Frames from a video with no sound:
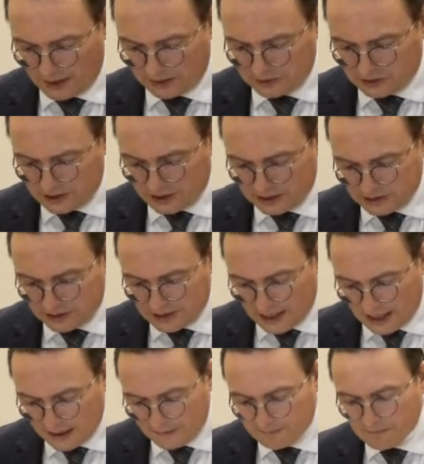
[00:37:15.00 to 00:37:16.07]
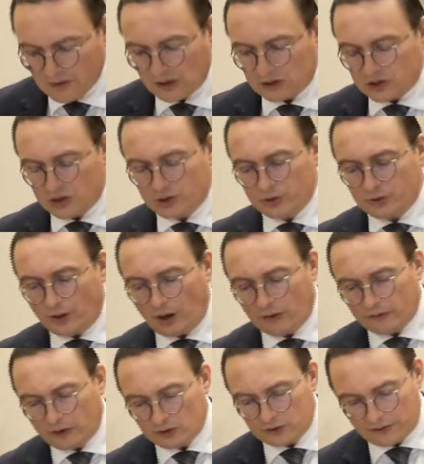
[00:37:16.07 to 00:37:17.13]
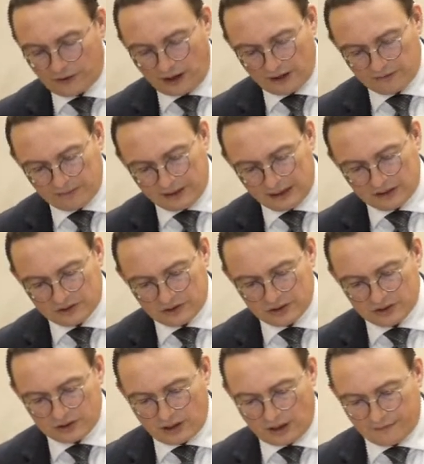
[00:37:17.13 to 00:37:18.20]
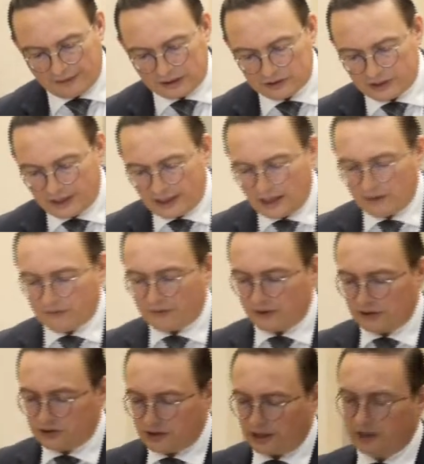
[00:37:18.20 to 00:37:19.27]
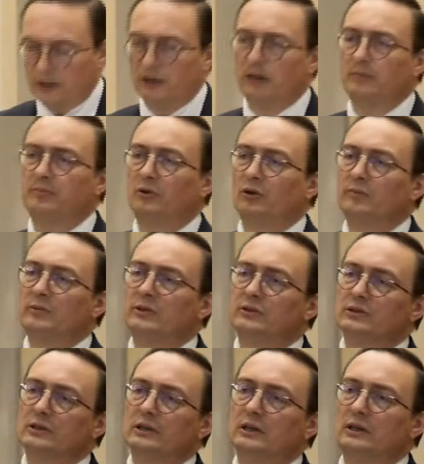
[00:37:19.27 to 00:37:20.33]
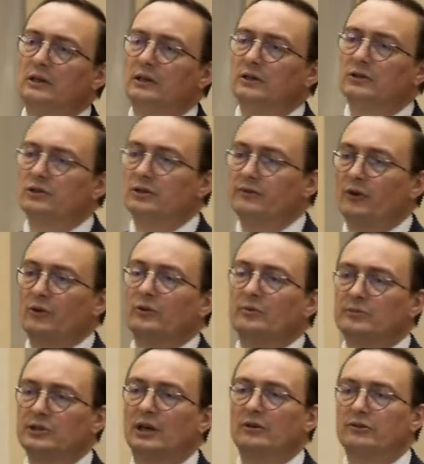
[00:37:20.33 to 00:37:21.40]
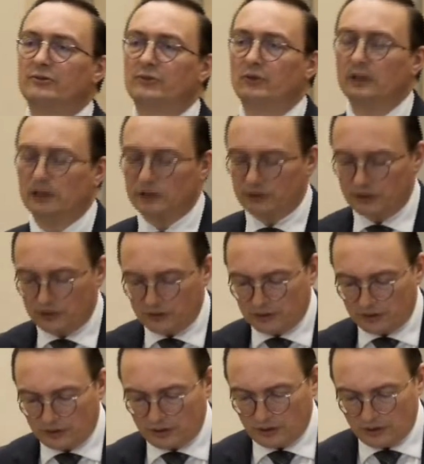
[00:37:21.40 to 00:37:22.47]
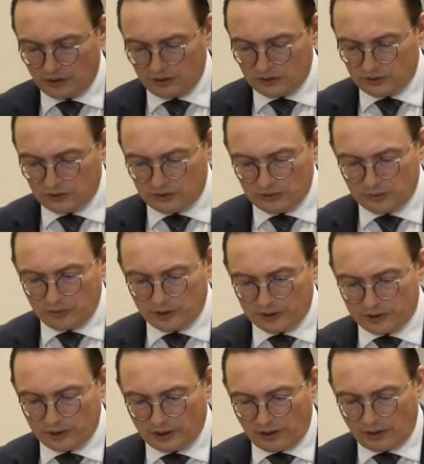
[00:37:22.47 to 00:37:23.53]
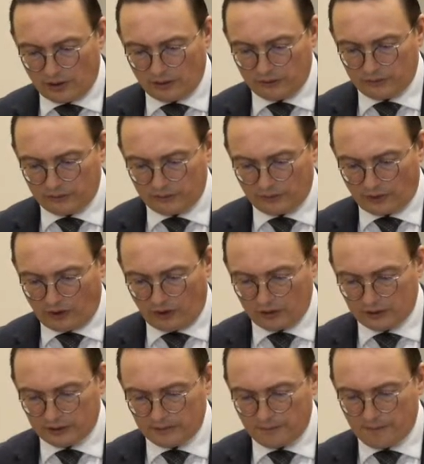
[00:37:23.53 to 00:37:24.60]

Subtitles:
since then, two of those five ministers have actually left their secular employment to devote themselves fully to the work of God